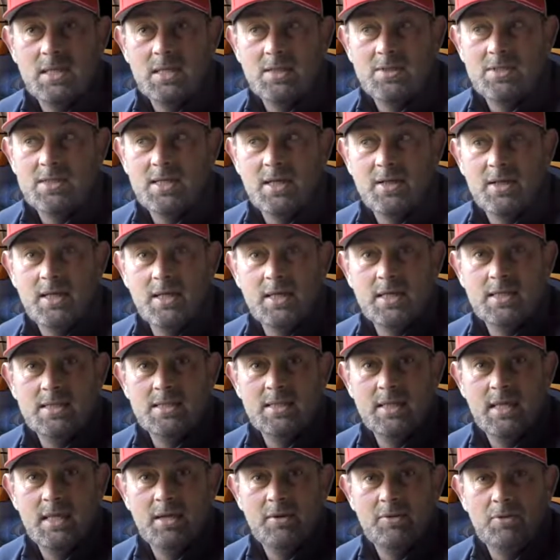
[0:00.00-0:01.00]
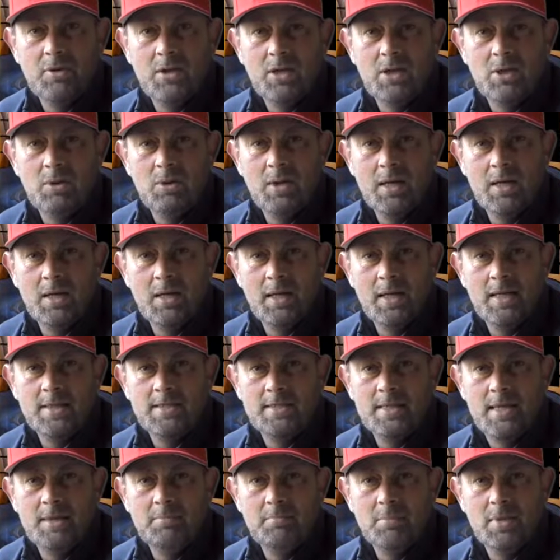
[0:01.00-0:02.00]
I sat there last night. I thought I'd go out and
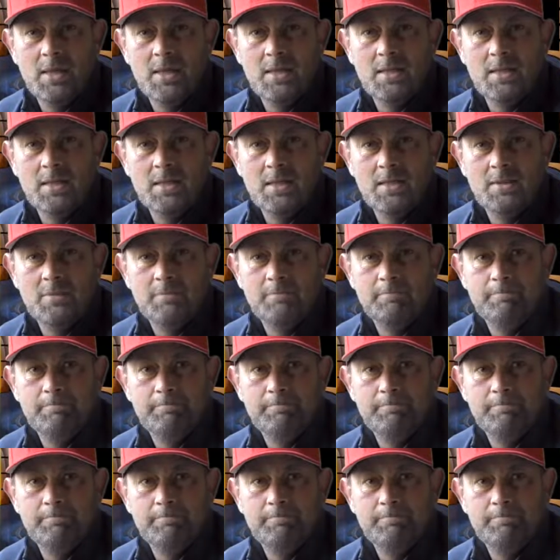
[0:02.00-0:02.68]
get 10 mile in.